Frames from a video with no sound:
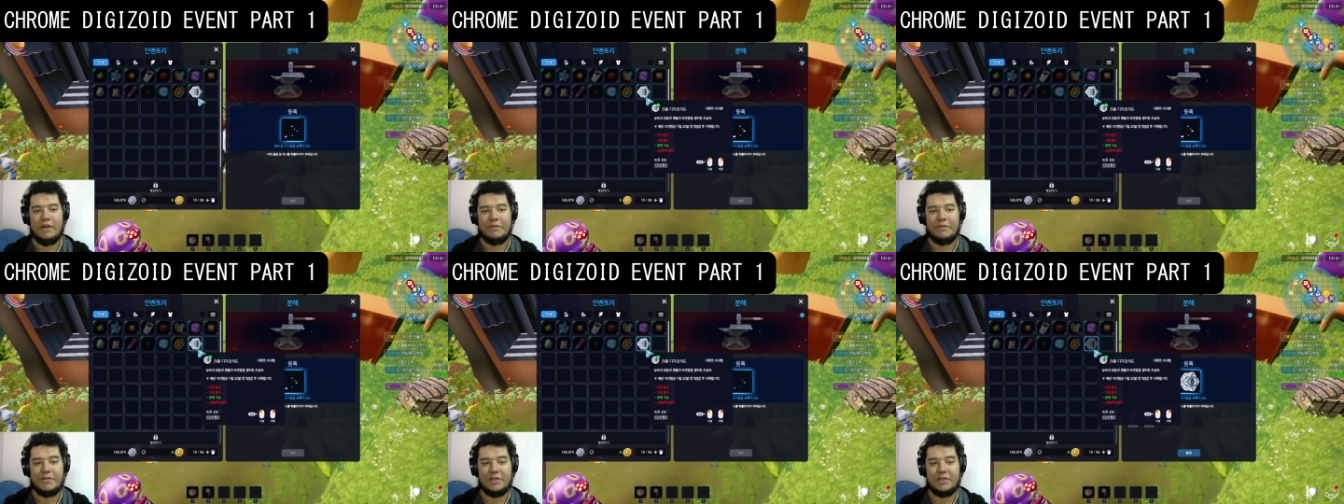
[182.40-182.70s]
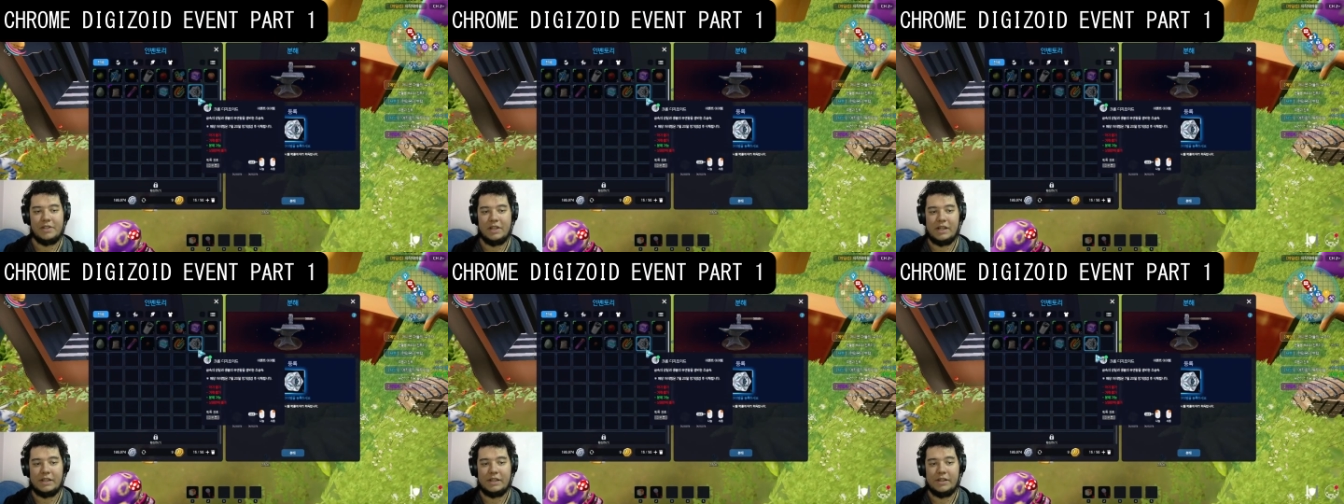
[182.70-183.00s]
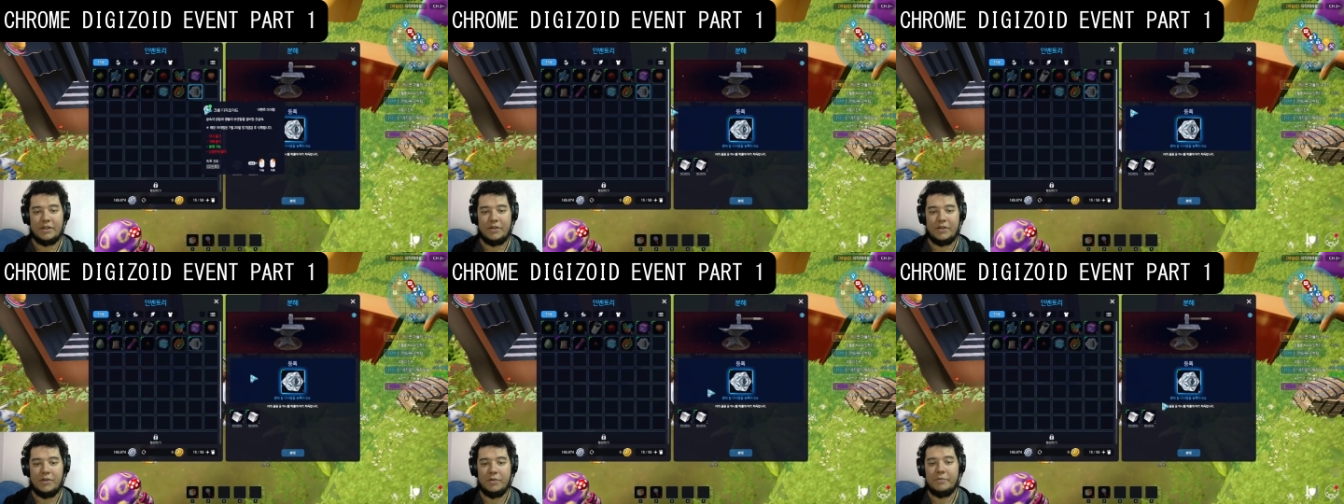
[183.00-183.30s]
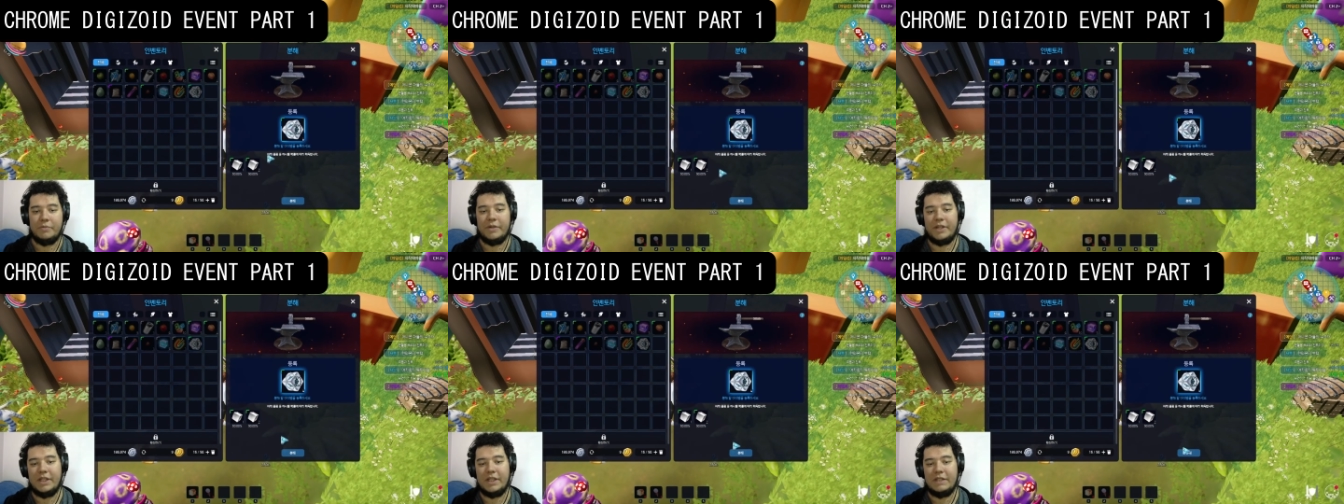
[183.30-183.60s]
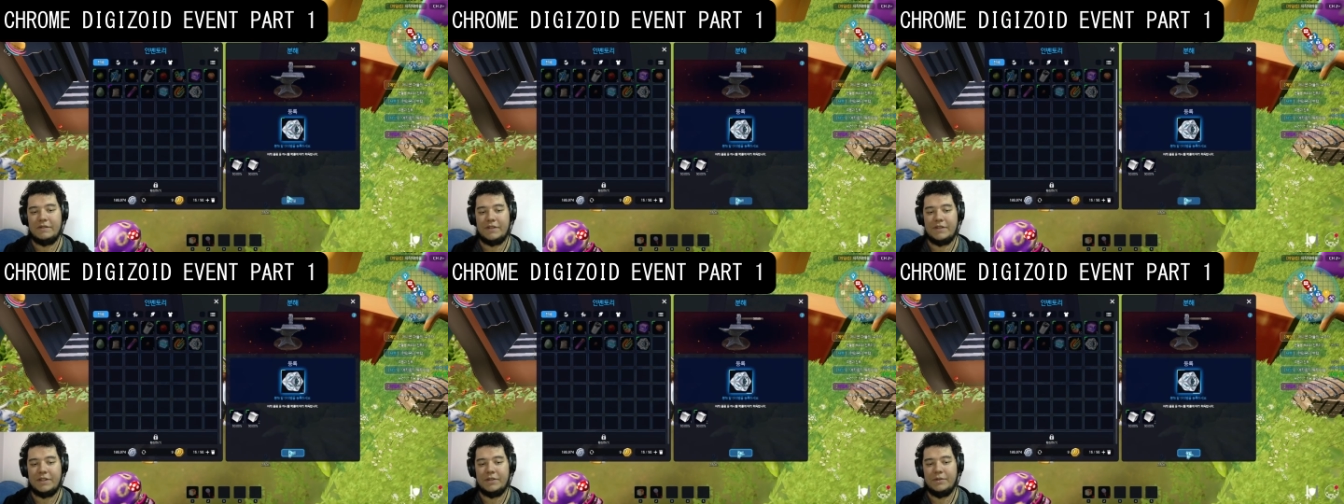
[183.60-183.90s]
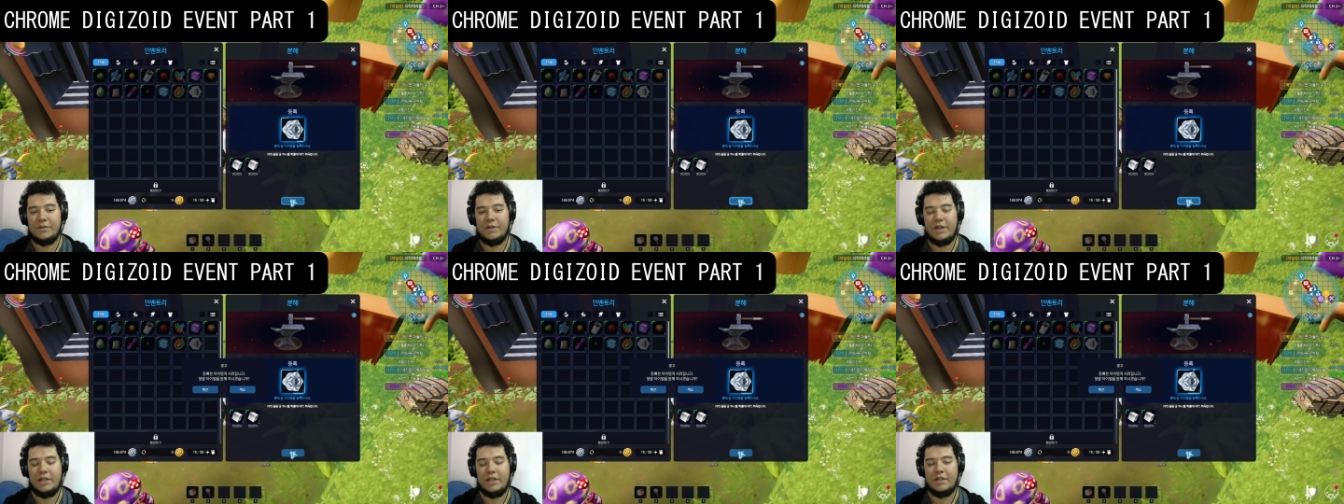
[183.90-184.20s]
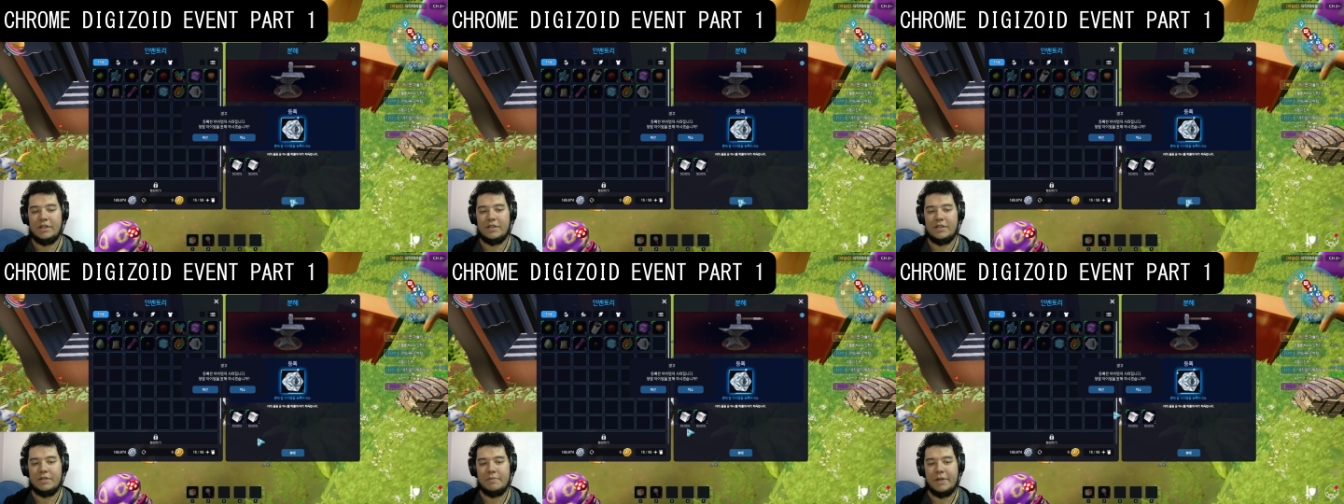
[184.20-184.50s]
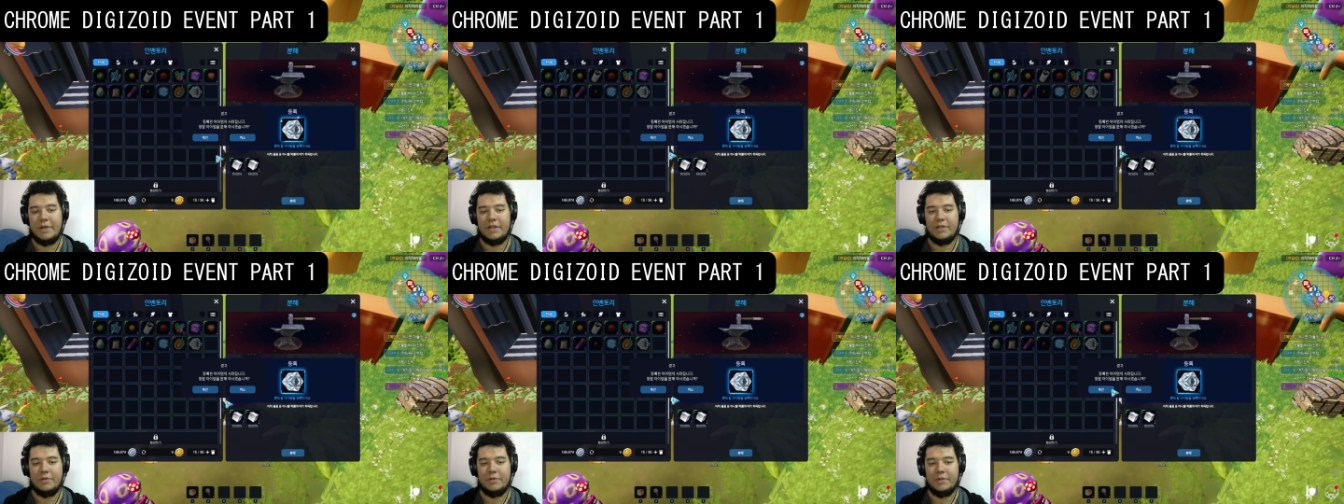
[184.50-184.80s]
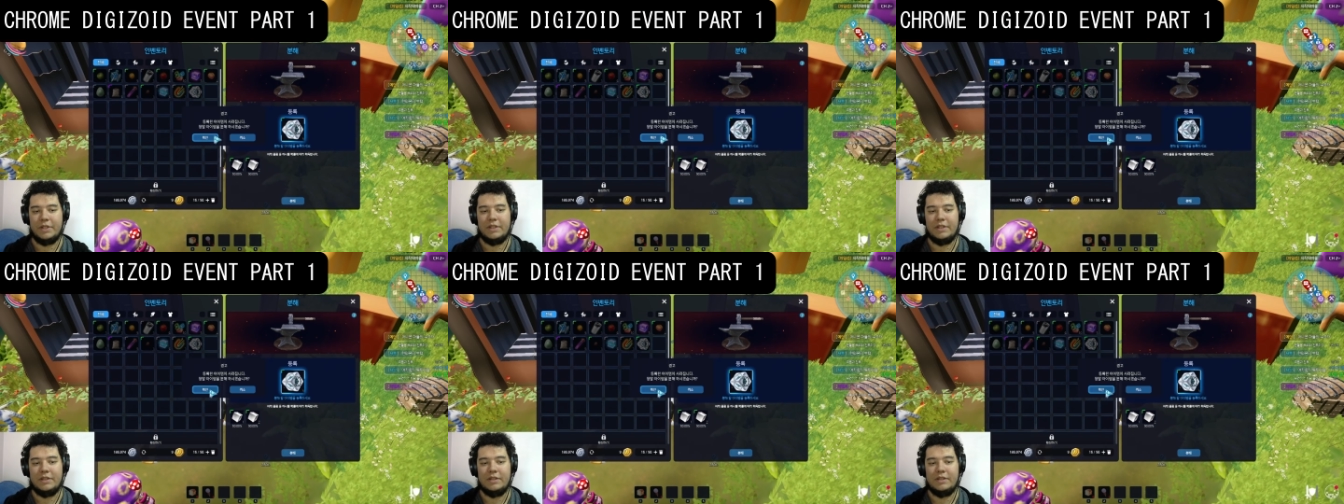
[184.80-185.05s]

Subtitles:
to select the cube he gives you and dismantle it.